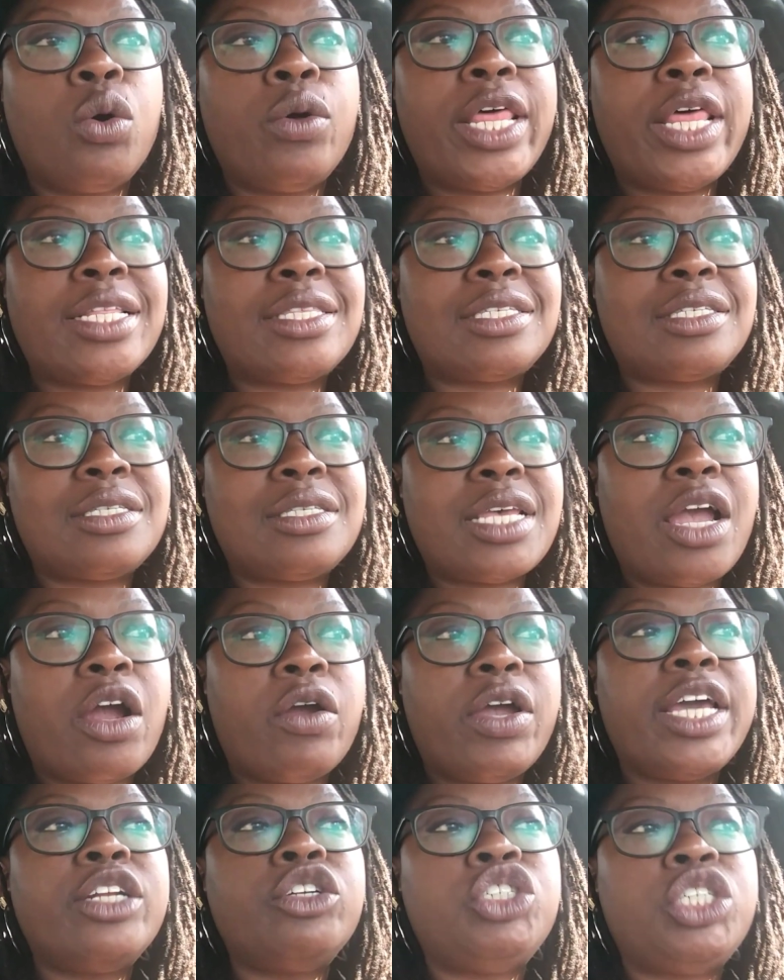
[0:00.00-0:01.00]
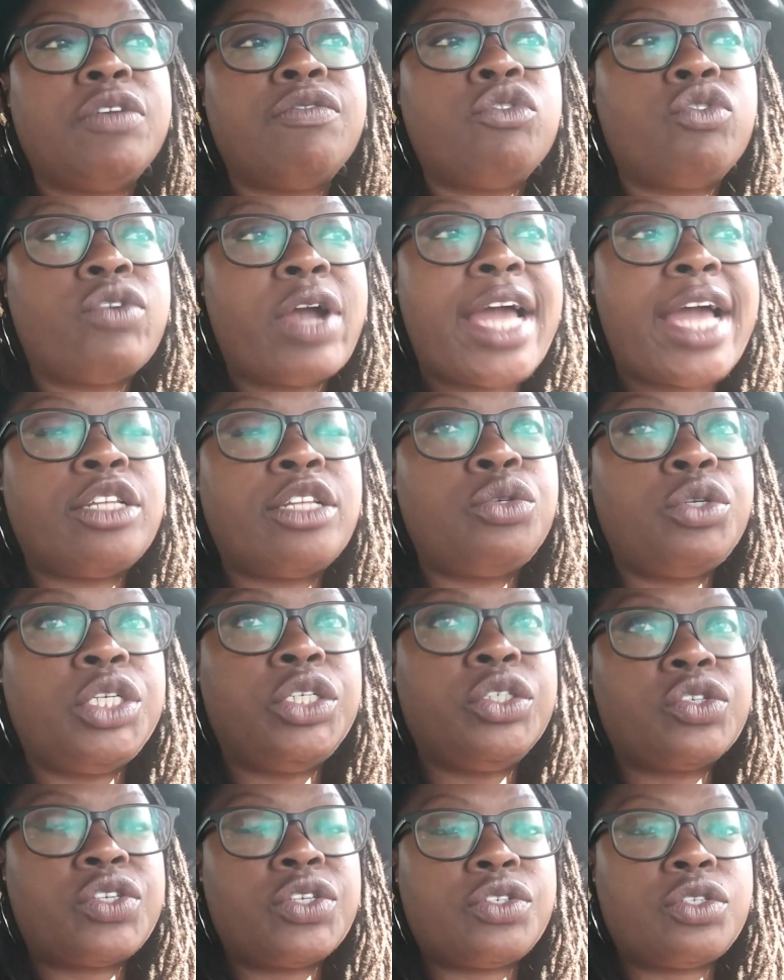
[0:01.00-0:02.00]
that's energy of gratitude in
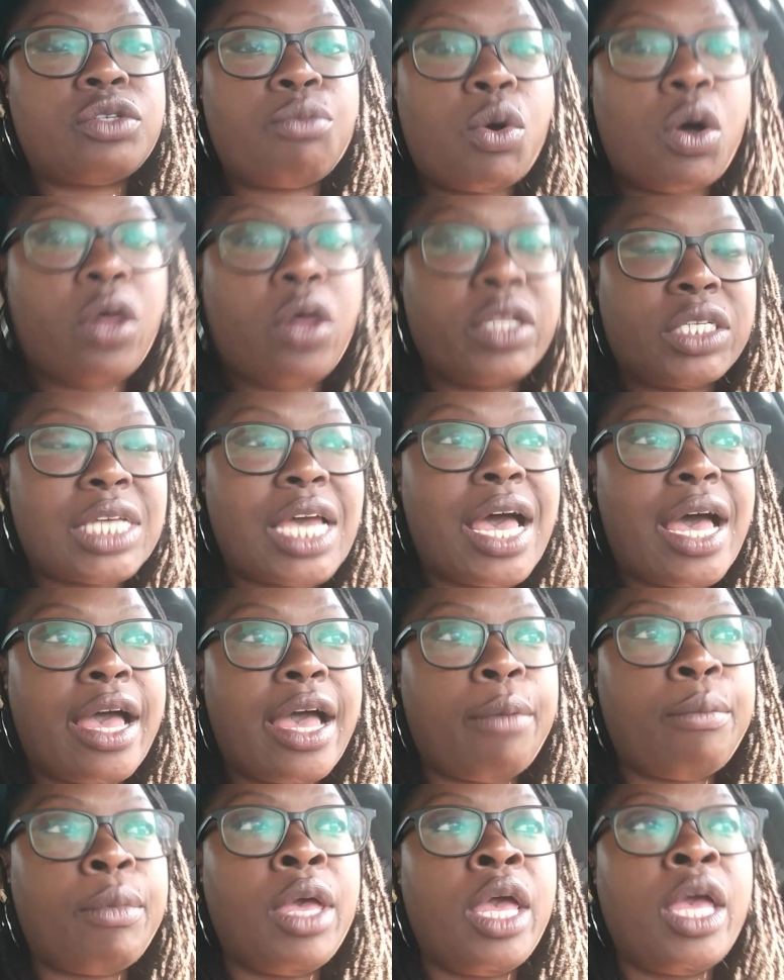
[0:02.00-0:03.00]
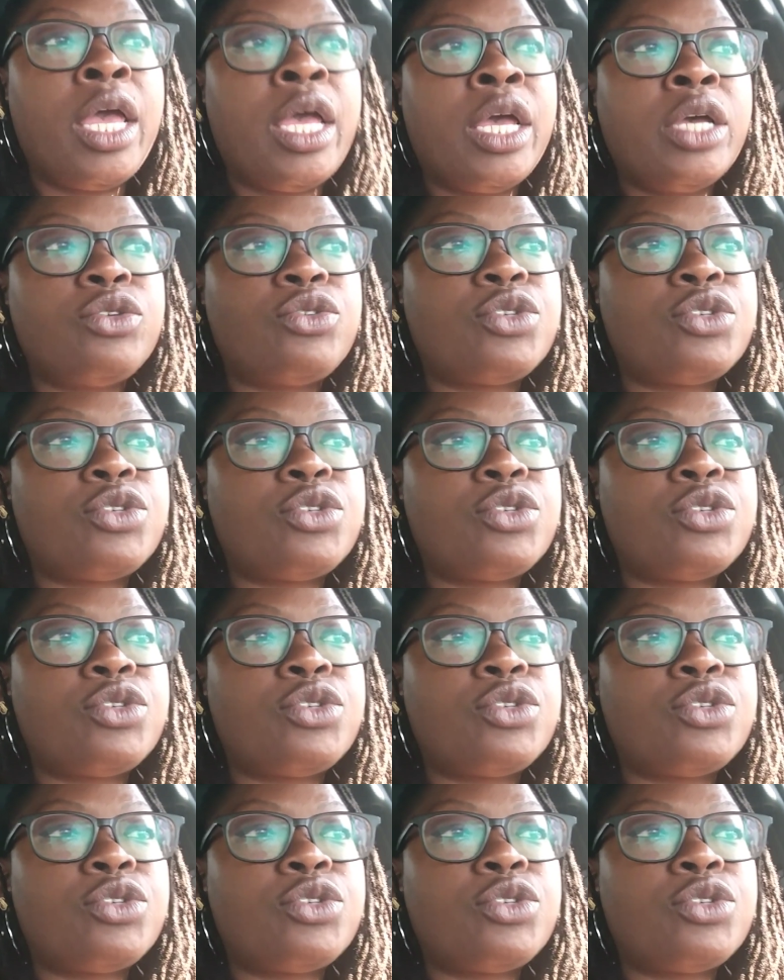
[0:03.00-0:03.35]
your system all the time.